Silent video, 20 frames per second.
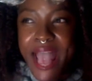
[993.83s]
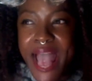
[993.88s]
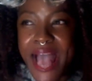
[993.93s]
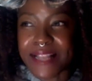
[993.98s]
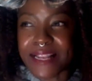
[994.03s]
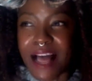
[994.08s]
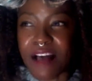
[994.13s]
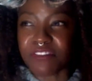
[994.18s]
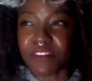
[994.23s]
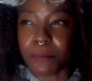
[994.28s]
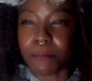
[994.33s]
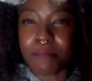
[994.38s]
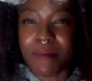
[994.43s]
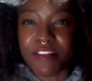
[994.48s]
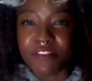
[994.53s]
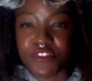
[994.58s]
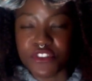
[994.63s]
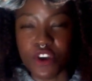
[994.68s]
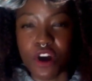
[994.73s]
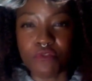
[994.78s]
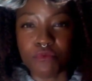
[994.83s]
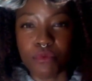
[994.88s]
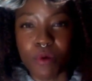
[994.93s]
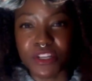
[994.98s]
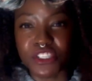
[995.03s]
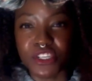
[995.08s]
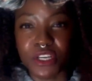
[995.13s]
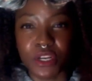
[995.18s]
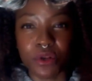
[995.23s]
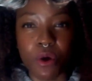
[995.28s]
And after months of
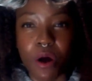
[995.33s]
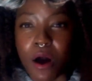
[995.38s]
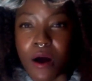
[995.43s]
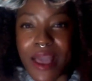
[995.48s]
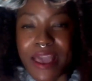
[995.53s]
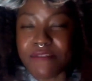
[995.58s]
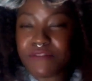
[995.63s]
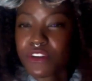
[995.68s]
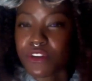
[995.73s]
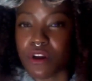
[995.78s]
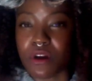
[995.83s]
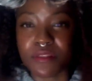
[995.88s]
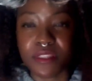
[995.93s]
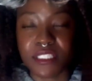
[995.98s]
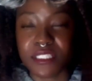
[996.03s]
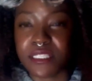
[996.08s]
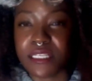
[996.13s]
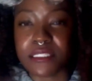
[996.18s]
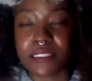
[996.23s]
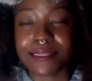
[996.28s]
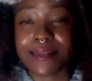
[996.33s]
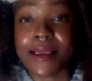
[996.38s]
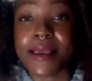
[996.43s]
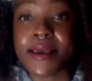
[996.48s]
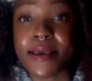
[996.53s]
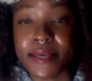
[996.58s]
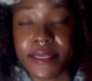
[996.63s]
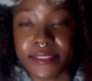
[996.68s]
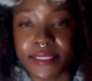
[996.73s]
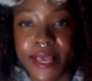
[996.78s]
watching it, or however long the season
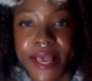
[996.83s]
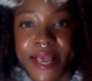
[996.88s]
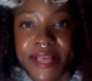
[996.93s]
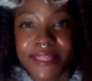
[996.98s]
is,